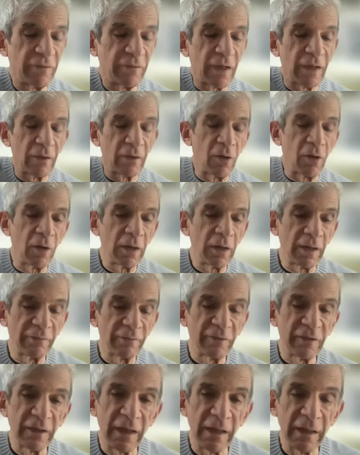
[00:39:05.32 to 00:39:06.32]
if not all,
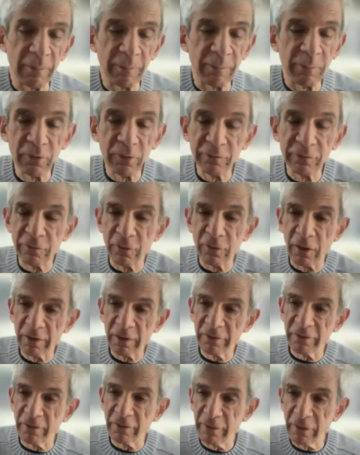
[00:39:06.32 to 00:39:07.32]
FDA approved
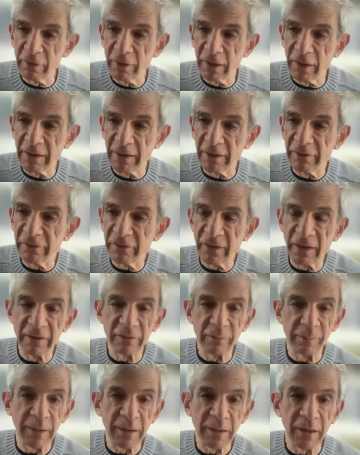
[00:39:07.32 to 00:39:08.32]
drugs in the United
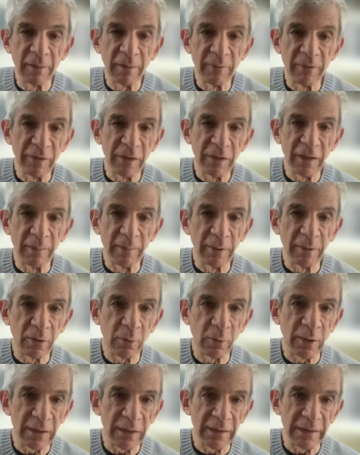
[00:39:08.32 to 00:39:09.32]
States become available
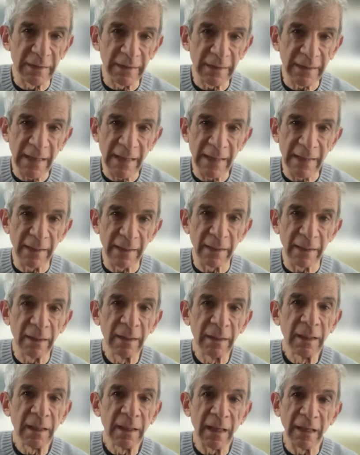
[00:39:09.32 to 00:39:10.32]
quickly in Canada
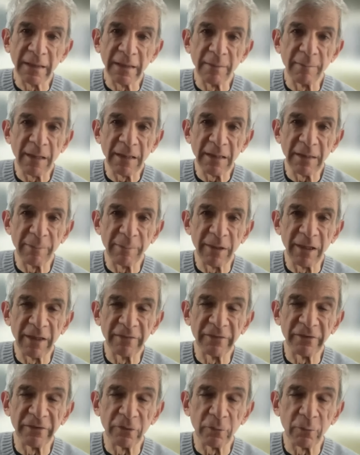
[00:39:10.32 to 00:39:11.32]
and in many
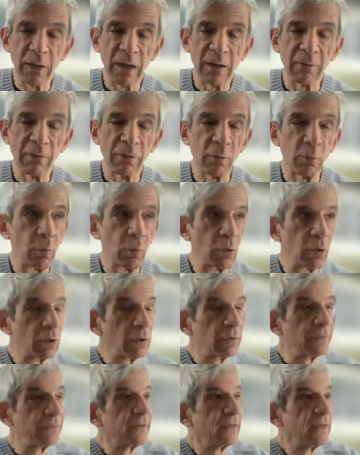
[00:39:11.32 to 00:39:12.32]
places around the
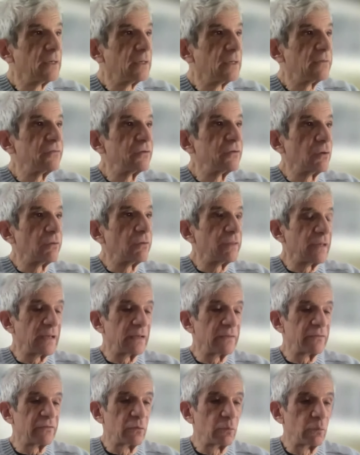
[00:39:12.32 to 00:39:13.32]
world. So the
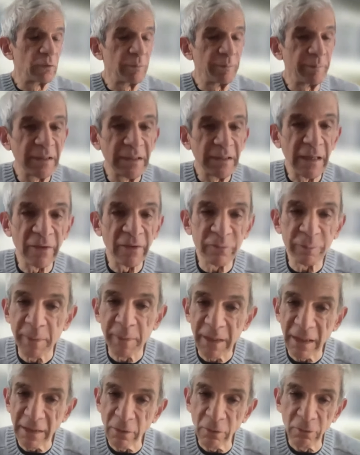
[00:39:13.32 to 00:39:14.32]
answer would be yes,
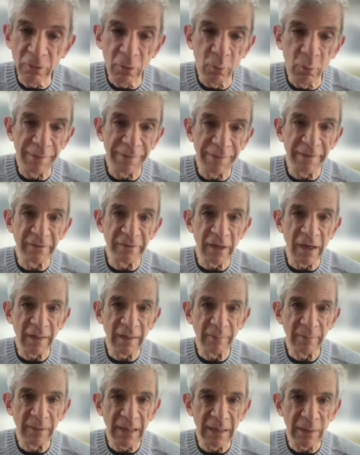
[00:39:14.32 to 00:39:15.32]
but I don't know what the
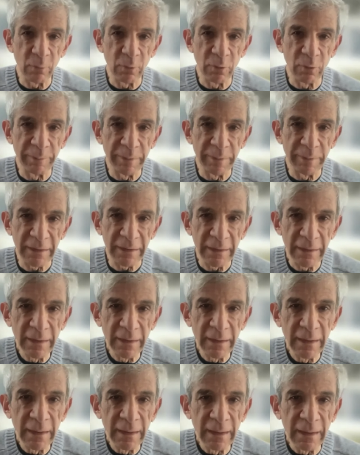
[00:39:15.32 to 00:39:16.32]
time lag will be.
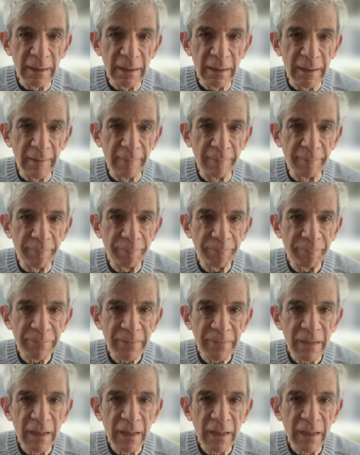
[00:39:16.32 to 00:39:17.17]
Um,